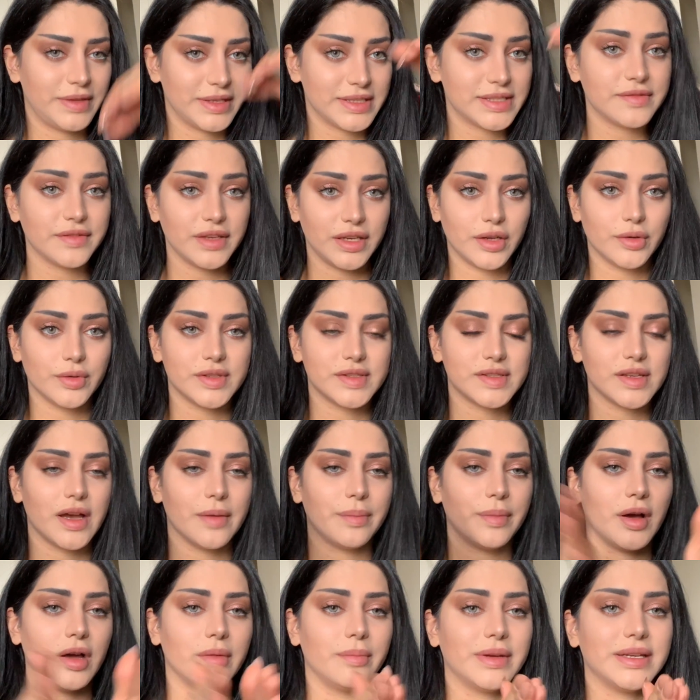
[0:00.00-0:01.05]
This video is
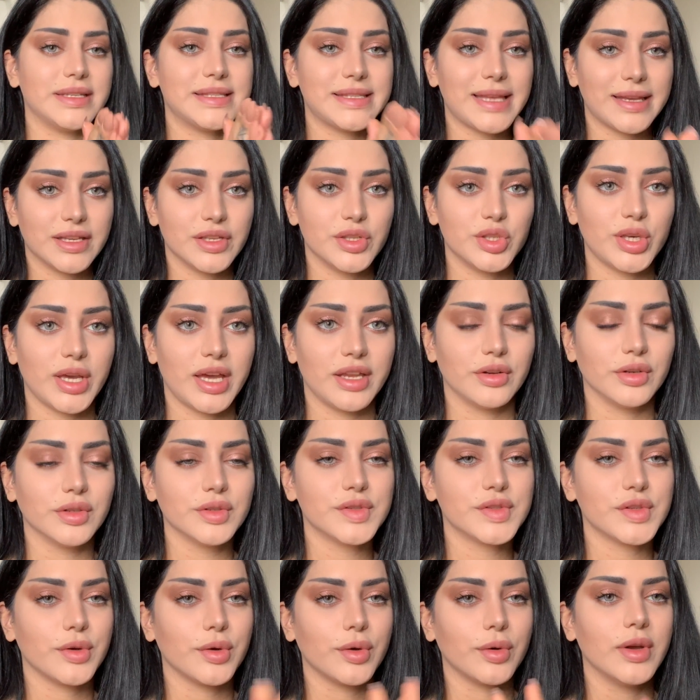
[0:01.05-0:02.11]
up on my second channel.
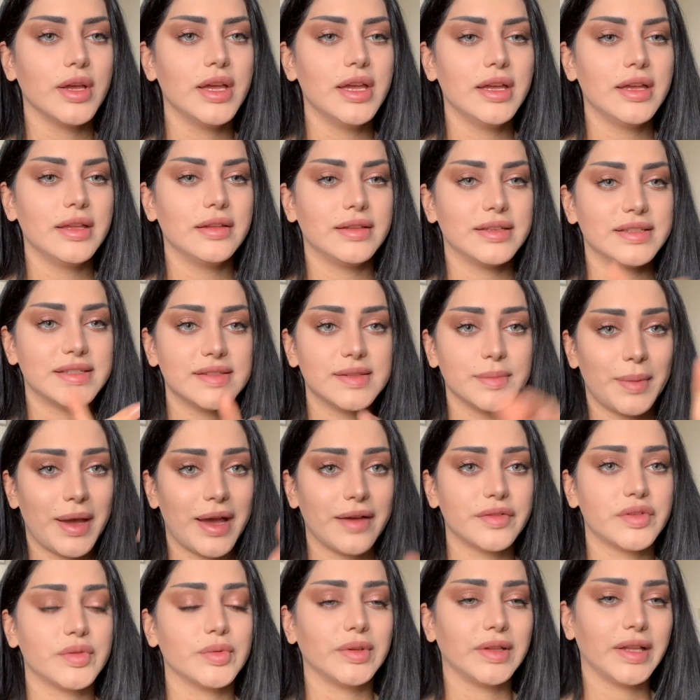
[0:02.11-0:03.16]
So this is a
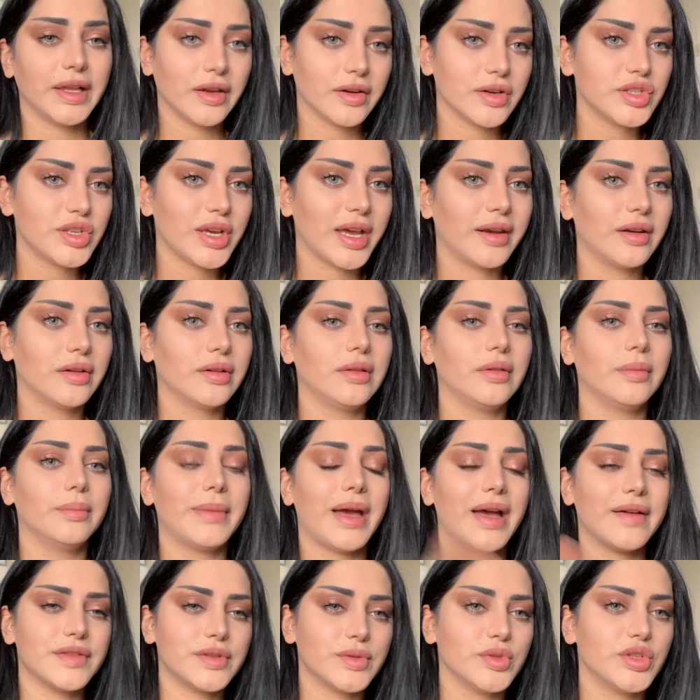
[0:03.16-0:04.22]
MahafsounLair channel.
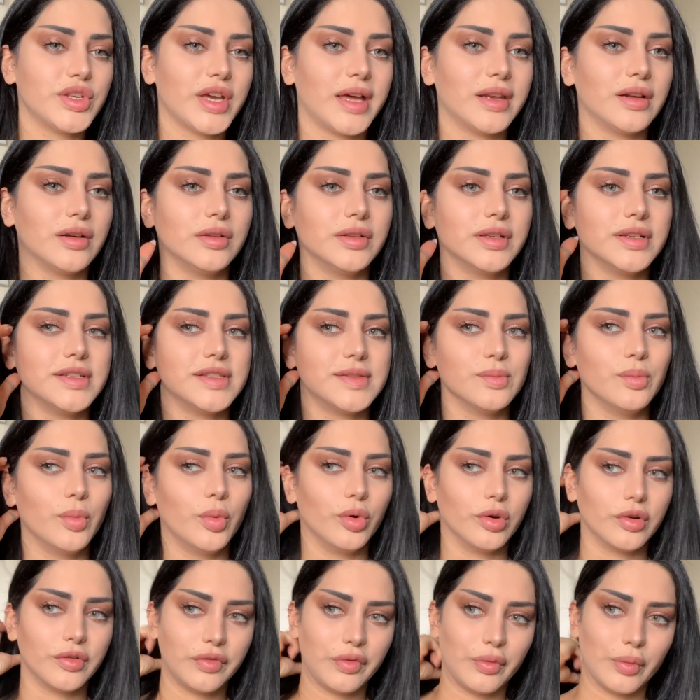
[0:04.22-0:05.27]
Mahafsoun channel is
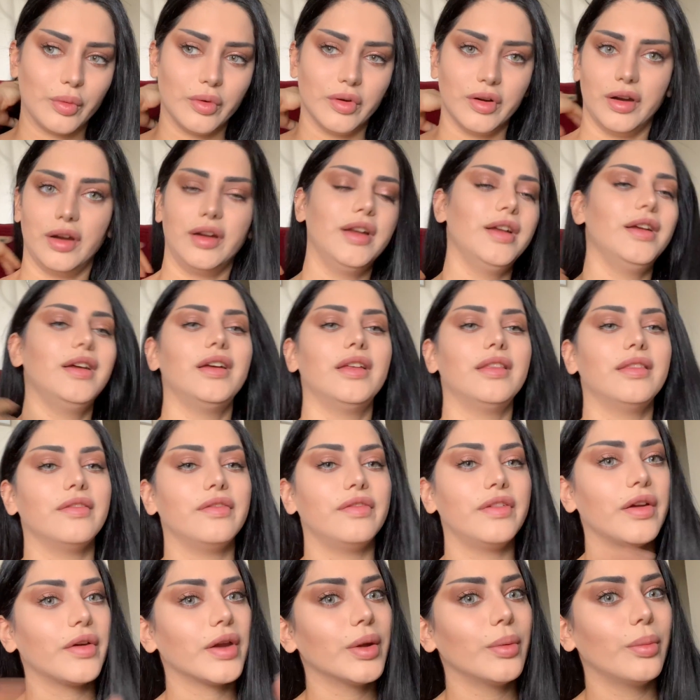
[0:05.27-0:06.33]
more for the
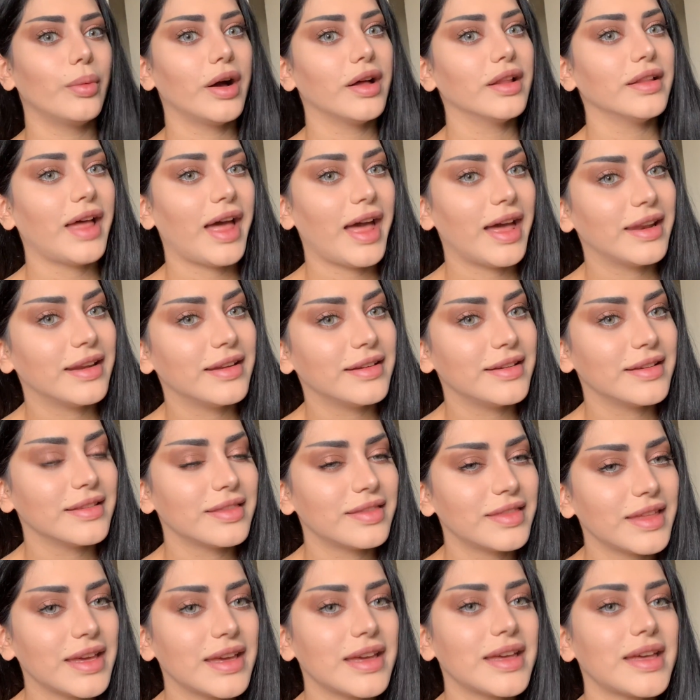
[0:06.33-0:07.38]
very well edited
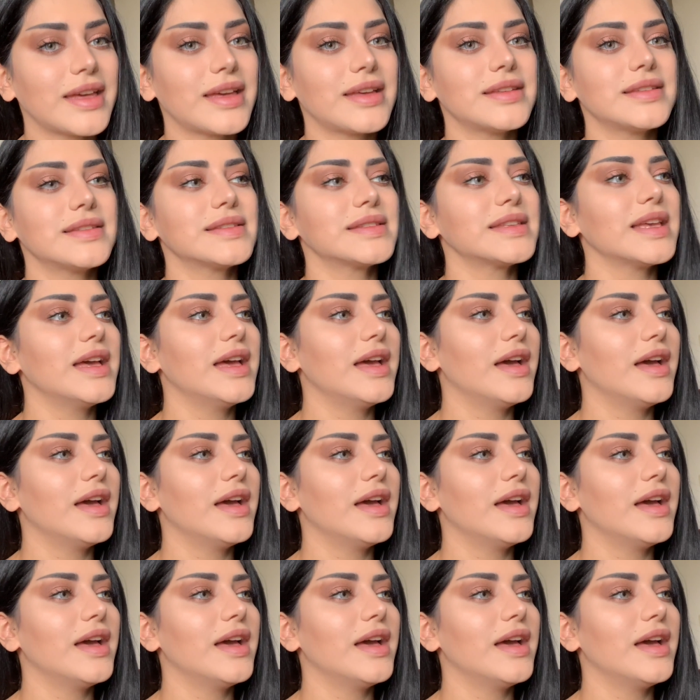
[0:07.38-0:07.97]
things.